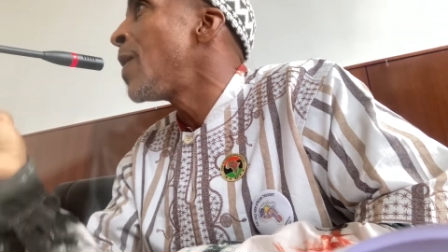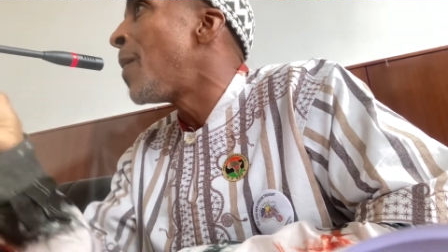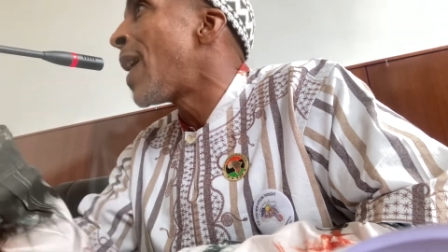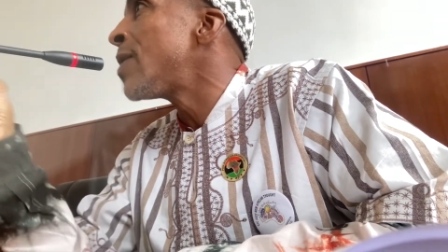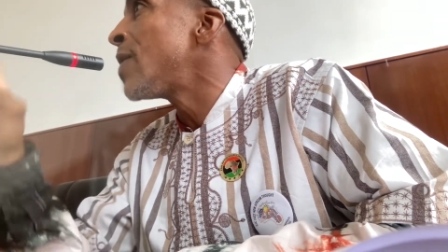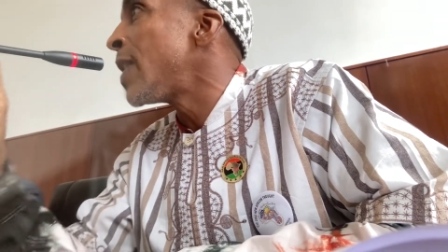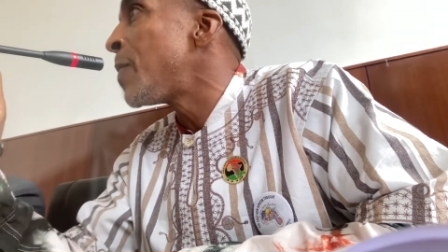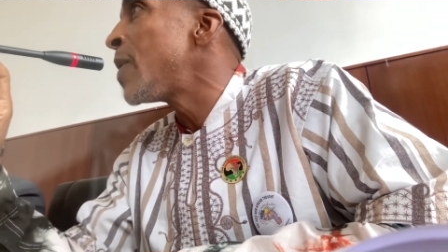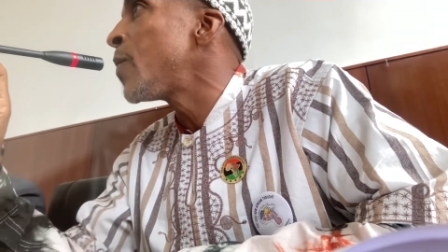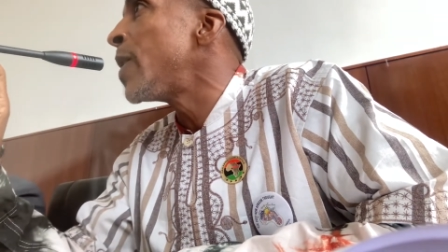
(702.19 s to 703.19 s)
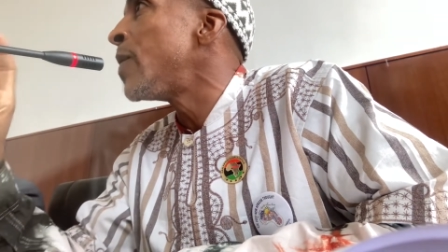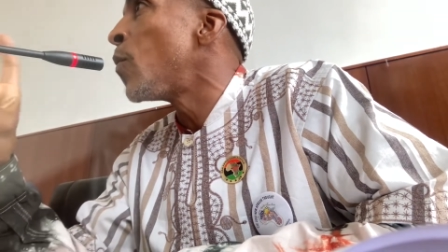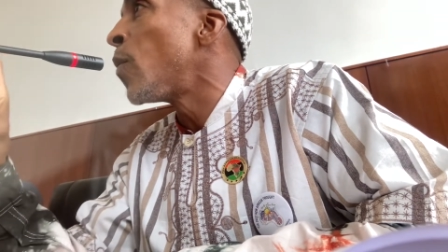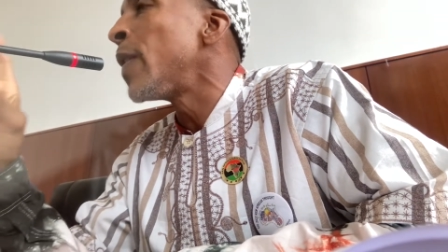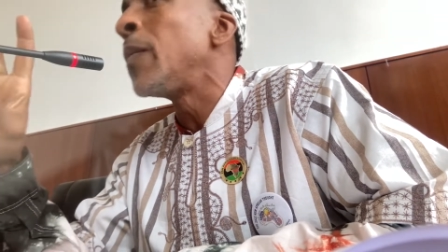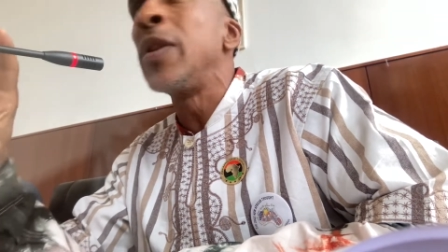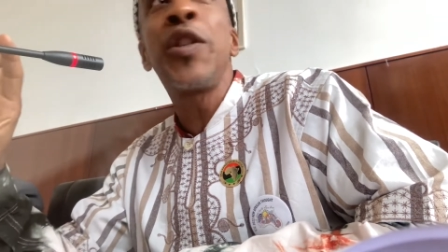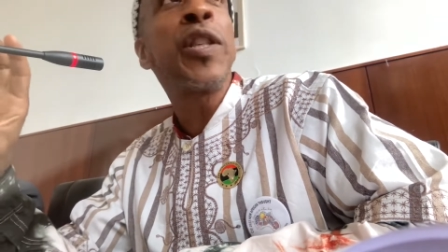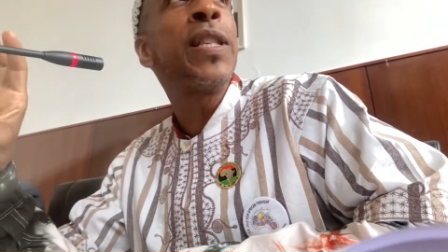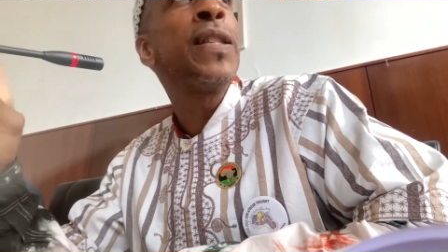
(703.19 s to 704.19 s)
to modulate between one
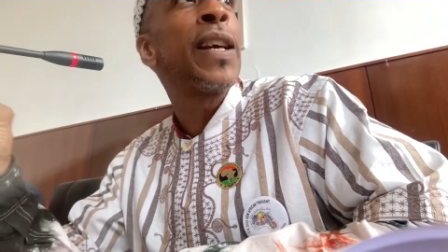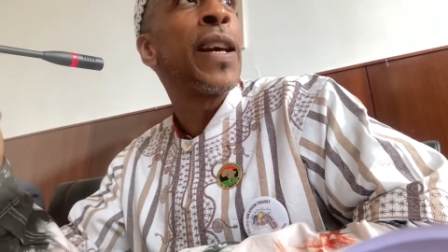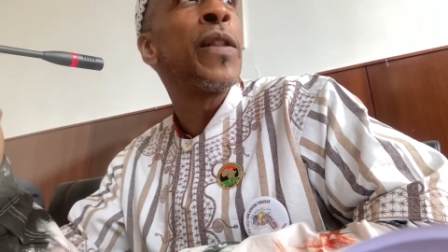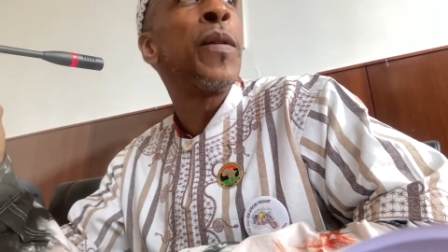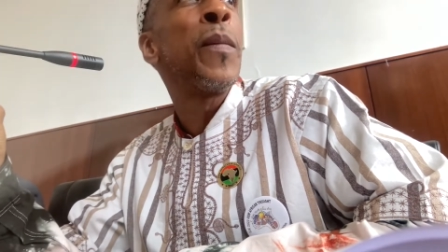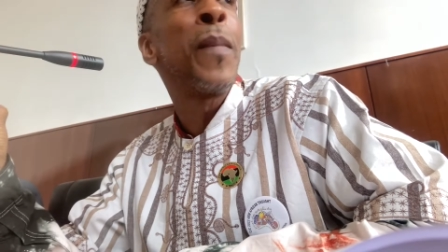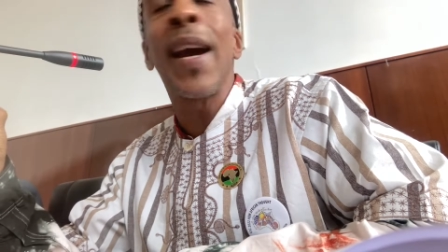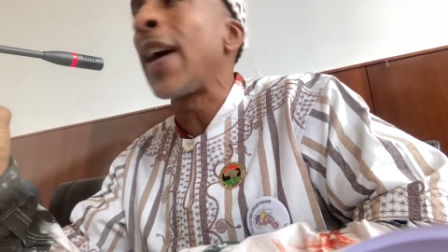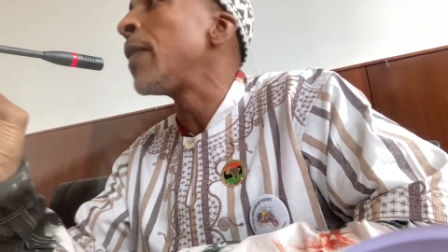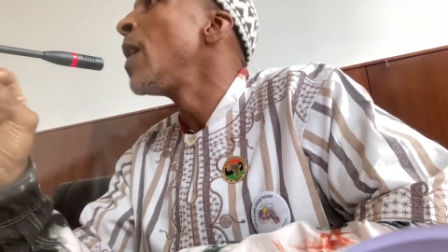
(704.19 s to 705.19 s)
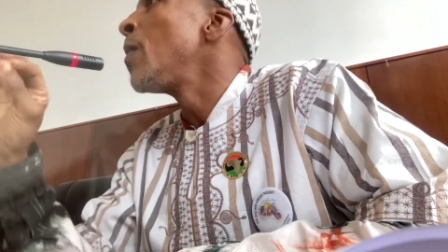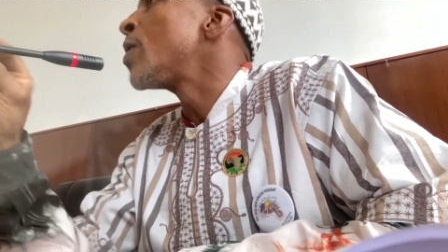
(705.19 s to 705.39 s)
machine and man,